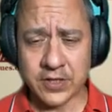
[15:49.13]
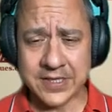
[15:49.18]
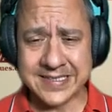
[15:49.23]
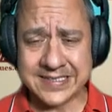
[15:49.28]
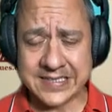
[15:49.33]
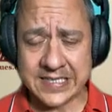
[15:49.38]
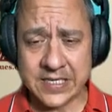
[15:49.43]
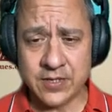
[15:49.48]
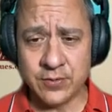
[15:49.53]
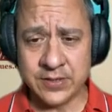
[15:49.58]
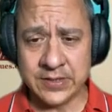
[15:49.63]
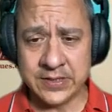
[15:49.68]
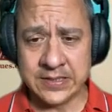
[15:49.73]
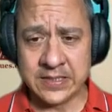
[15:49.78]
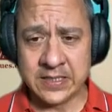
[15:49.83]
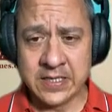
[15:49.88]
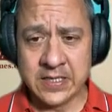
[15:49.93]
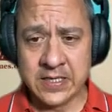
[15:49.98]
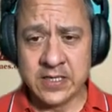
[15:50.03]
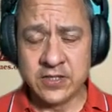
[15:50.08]
for
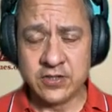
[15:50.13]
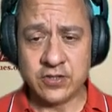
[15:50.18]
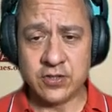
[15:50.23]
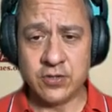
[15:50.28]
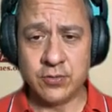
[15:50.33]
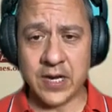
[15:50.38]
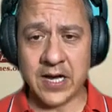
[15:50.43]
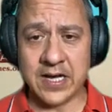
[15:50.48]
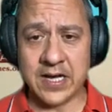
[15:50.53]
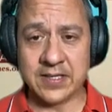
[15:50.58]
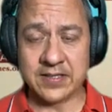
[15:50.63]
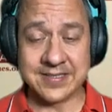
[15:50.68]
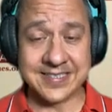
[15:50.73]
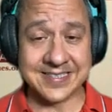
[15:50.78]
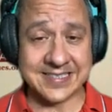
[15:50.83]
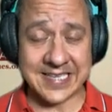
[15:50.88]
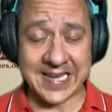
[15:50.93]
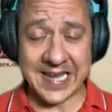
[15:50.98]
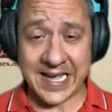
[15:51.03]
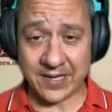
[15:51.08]
continuing
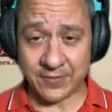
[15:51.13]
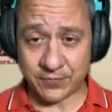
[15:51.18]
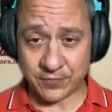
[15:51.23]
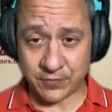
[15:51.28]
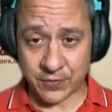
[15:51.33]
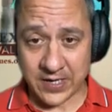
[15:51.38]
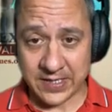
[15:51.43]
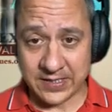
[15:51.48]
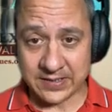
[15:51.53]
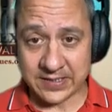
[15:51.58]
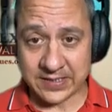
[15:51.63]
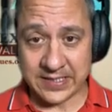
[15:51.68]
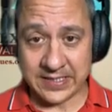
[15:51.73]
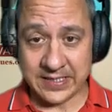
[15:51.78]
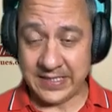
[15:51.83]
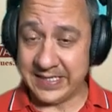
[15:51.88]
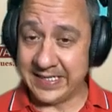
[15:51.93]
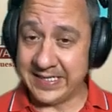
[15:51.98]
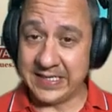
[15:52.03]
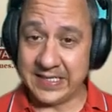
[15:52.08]
to stay out front
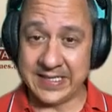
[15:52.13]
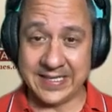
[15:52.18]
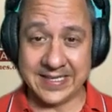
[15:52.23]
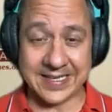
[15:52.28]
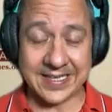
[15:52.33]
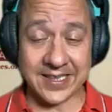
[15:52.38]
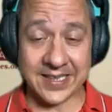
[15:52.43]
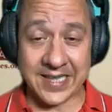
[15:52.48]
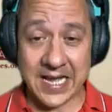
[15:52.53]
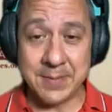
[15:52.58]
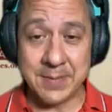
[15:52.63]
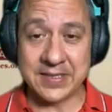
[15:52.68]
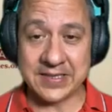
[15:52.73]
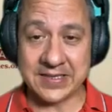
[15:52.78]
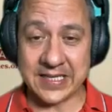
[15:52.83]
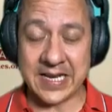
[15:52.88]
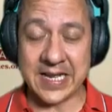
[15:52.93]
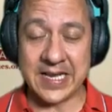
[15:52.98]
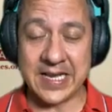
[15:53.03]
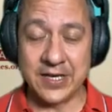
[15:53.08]
in a
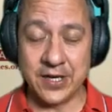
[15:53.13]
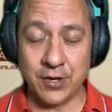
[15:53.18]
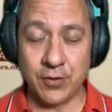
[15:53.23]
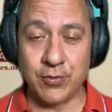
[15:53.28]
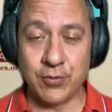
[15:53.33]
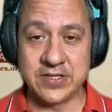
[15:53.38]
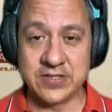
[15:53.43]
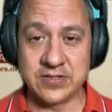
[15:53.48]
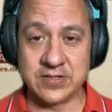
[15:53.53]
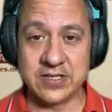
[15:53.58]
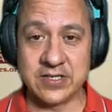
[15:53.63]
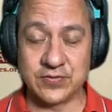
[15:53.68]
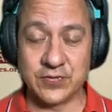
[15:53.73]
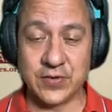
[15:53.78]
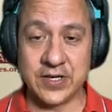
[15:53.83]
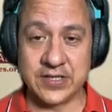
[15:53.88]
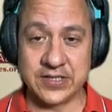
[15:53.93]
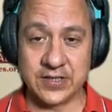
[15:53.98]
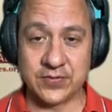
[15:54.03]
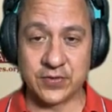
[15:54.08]
climate that I know
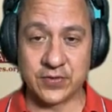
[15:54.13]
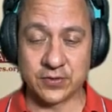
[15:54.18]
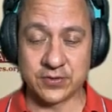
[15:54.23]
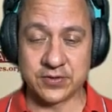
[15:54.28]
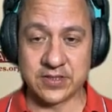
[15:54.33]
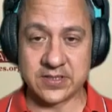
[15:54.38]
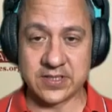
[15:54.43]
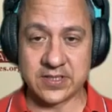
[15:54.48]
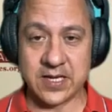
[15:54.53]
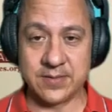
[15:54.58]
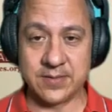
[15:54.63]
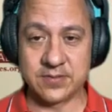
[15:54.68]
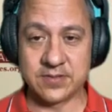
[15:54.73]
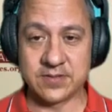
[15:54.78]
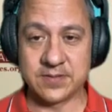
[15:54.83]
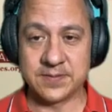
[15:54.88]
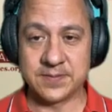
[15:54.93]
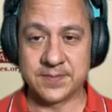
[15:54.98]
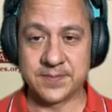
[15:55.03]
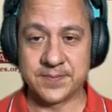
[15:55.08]
is very difficult at
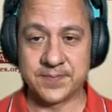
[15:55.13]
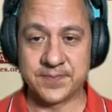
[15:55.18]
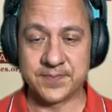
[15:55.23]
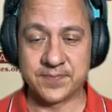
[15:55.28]
times.